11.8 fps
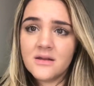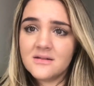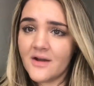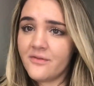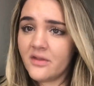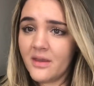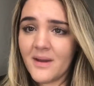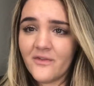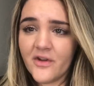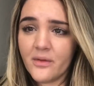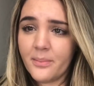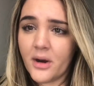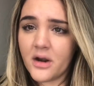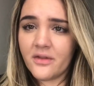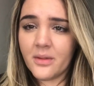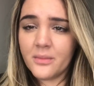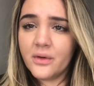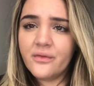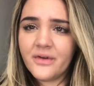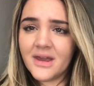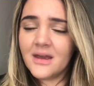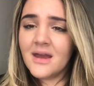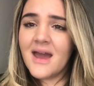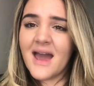Definitely my favorite part of the movie.